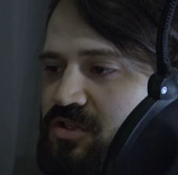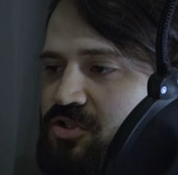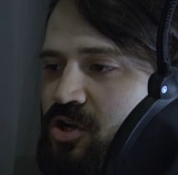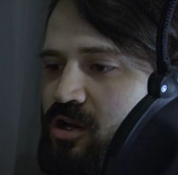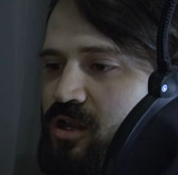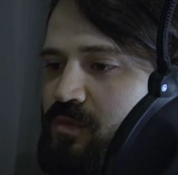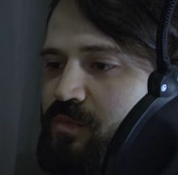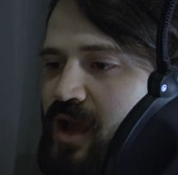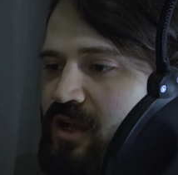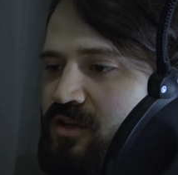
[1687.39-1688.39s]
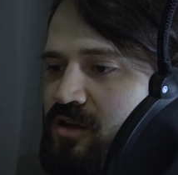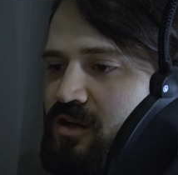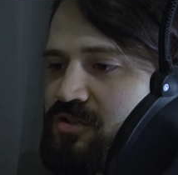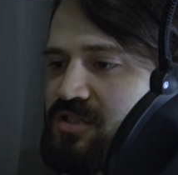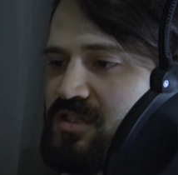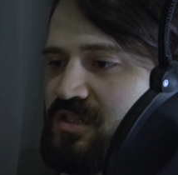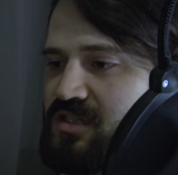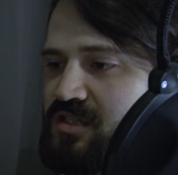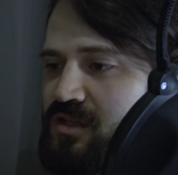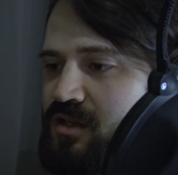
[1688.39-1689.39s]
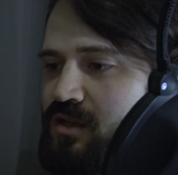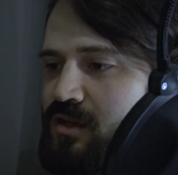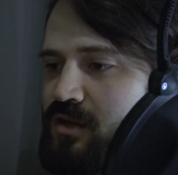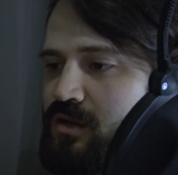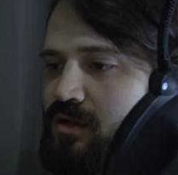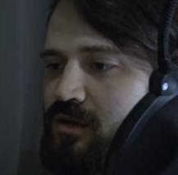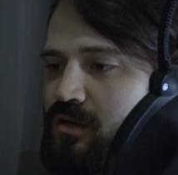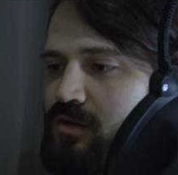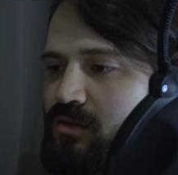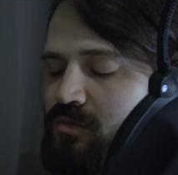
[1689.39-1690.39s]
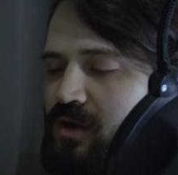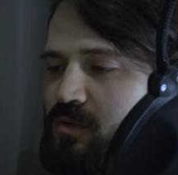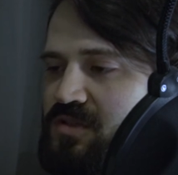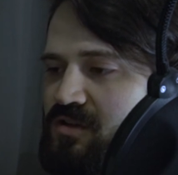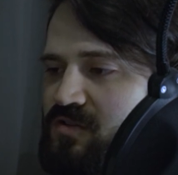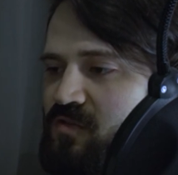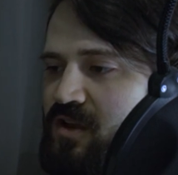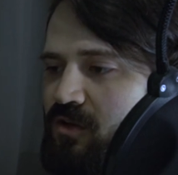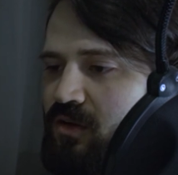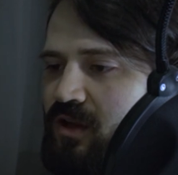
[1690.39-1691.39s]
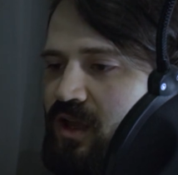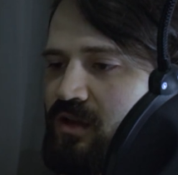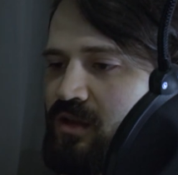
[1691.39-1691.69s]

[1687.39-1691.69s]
shocking him back to consciousness. The ring was on his finger again.